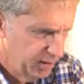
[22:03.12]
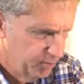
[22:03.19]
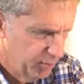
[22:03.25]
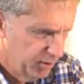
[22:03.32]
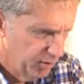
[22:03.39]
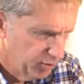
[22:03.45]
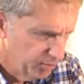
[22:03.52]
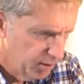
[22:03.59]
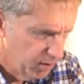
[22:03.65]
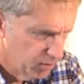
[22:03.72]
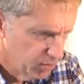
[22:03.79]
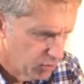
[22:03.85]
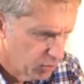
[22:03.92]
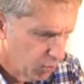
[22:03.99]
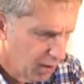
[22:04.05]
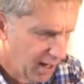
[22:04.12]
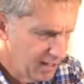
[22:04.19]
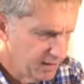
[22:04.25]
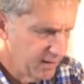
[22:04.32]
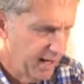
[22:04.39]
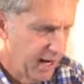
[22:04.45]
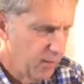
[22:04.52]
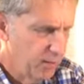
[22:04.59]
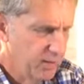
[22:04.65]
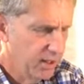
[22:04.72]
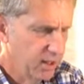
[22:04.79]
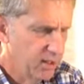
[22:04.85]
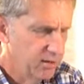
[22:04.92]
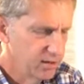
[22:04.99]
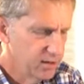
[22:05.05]
been postponed twice now
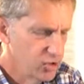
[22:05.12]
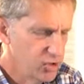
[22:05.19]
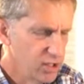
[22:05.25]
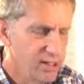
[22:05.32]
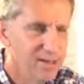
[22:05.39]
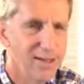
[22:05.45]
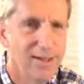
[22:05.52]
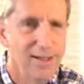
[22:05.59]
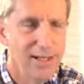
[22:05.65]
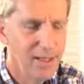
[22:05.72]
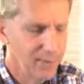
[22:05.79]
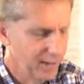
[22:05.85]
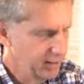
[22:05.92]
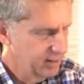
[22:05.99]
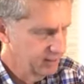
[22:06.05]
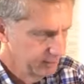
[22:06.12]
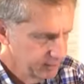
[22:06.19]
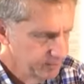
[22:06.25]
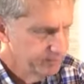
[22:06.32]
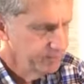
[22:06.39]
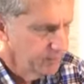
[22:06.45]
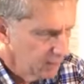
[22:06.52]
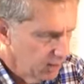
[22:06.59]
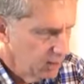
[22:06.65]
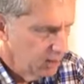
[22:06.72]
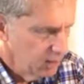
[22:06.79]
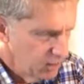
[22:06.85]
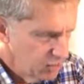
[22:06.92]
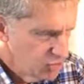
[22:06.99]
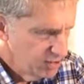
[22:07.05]
because she's anemic.
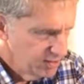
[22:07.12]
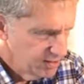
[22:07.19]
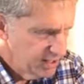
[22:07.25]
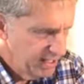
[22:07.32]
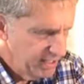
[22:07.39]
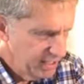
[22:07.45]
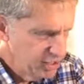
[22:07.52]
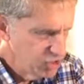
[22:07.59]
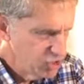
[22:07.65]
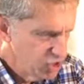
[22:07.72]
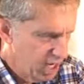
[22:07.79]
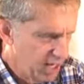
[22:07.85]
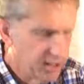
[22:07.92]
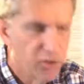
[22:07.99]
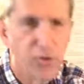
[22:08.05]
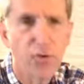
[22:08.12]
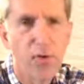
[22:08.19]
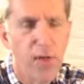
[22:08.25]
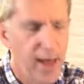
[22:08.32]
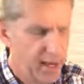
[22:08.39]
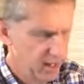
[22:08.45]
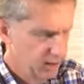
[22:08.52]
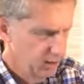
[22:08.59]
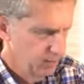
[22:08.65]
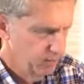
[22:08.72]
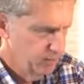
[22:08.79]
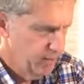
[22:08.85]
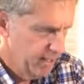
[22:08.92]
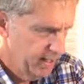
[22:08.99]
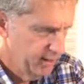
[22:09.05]
She's taking shots for that,
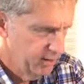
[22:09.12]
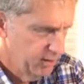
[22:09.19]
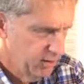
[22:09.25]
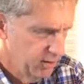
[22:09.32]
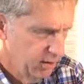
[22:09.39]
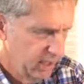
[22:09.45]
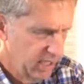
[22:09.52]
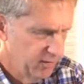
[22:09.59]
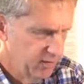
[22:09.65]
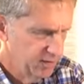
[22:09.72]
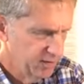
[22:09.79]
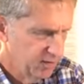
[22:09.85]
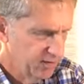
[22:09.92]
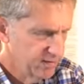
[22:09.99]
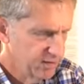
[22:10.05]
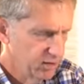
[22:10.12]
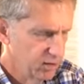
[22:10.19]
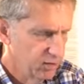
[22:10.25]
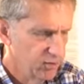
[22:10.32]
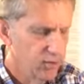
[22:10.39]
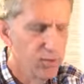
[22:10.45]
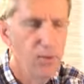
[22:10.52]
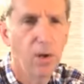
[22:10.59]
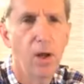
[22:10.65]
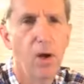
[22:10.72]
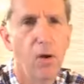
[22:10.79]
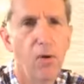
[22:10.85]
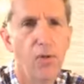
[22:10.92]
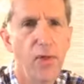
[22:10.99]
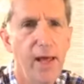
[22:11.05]
but her levels are still too
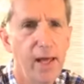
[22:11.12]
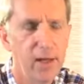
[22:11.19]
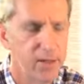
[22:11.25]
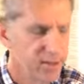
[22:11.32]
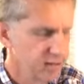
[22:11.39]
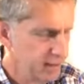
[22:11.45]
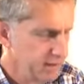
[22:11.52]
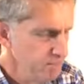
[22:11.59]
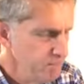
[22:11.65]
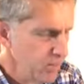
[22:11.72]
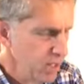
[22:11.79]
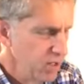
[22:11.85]
low, thanks.